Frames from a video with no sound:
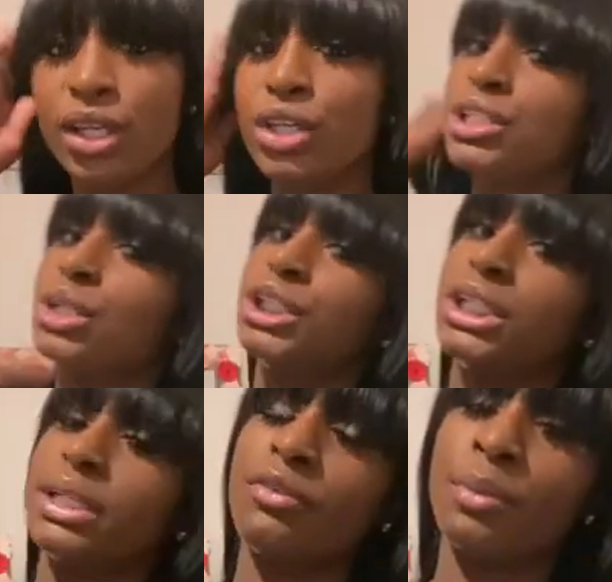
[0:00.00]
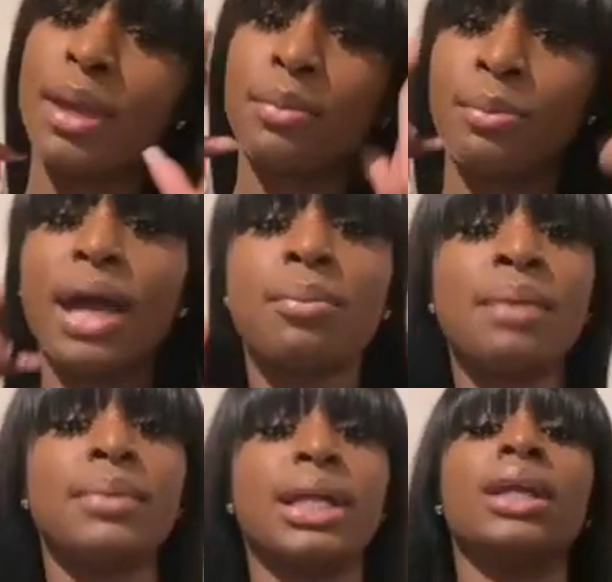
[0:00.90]
So she never paid me back my
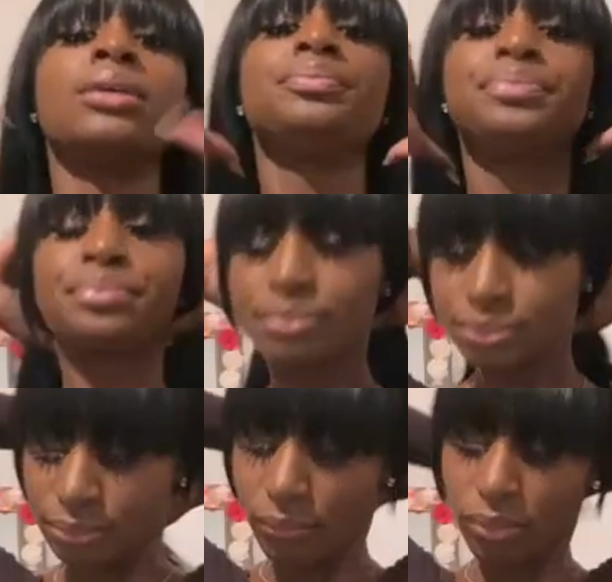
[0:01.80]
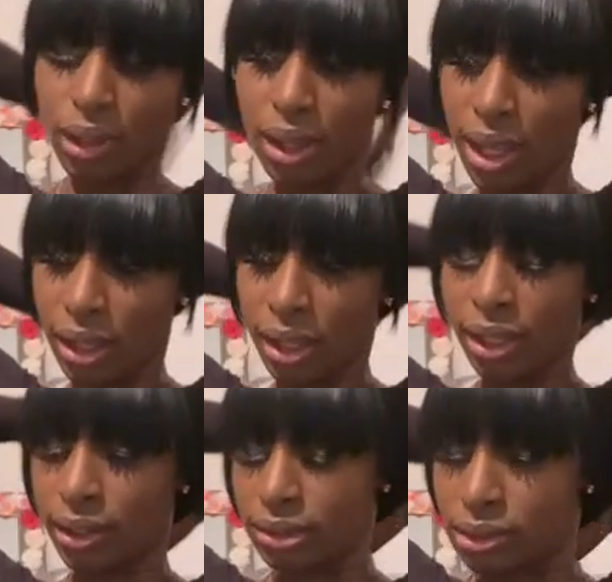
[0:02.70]
money.
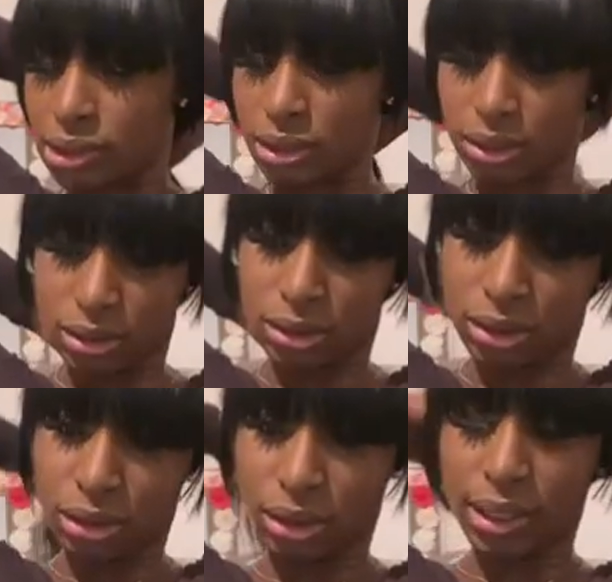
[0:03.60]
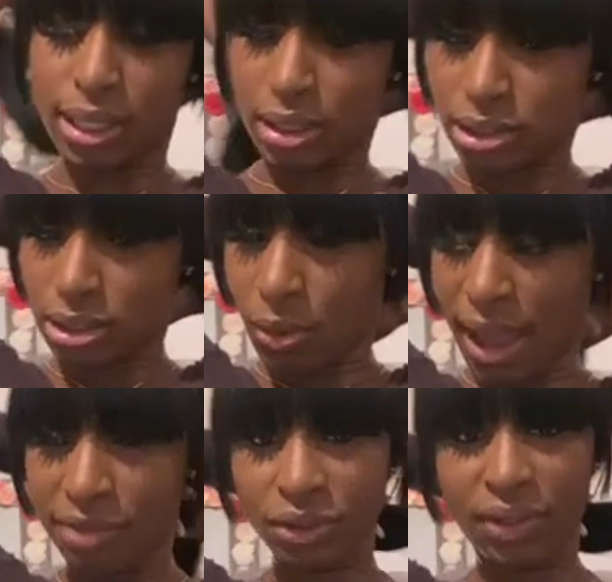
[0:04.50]
And So
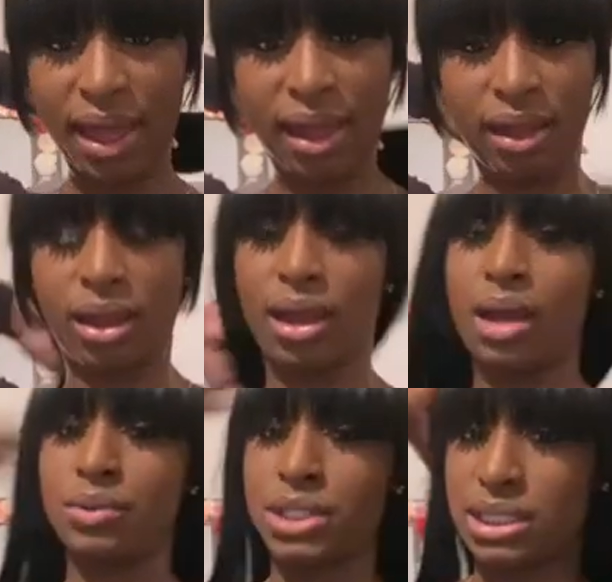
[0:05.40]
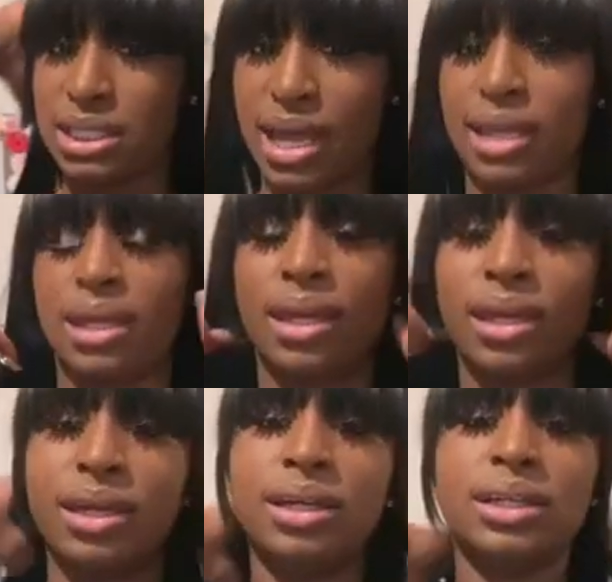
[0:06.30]
after that, I was just like,
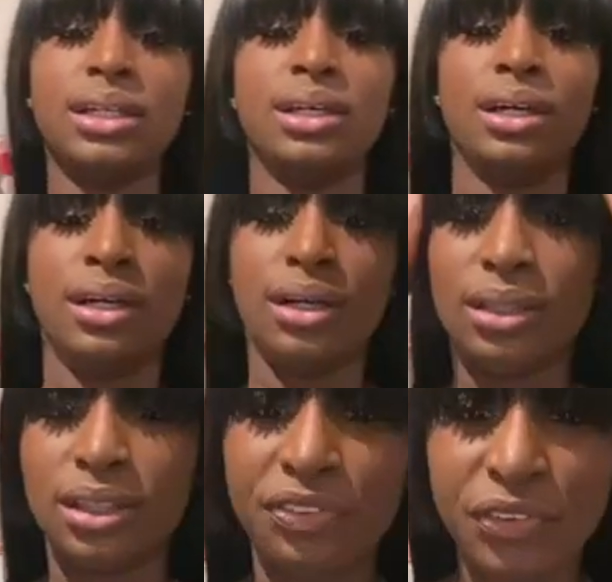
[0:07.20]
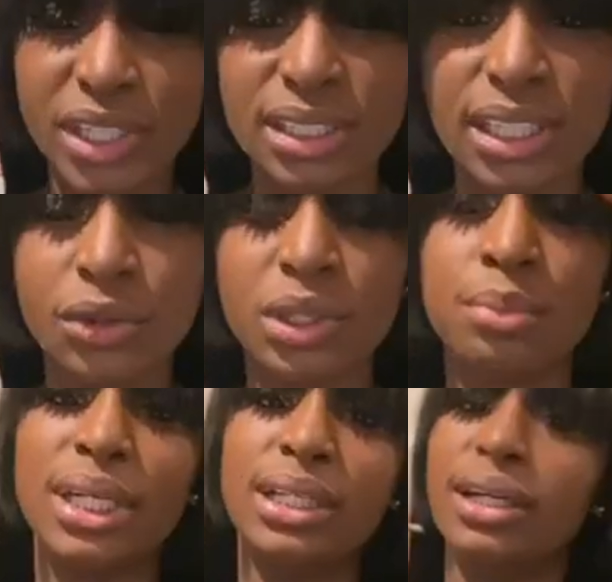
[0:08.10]
yeah, the friend thing gonna
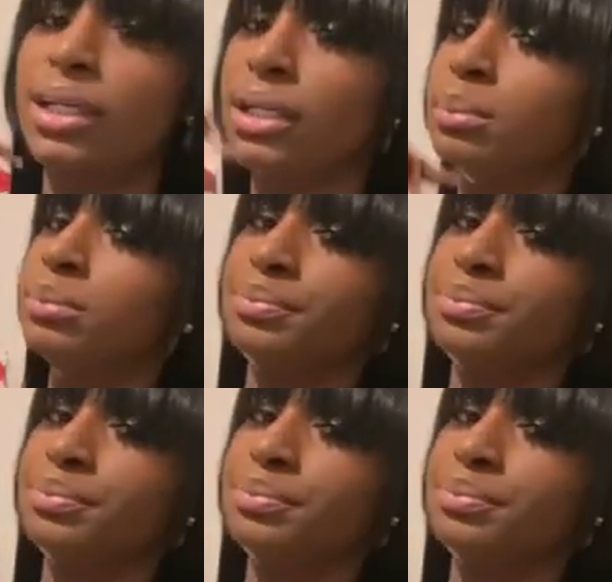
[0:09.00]
be a dub.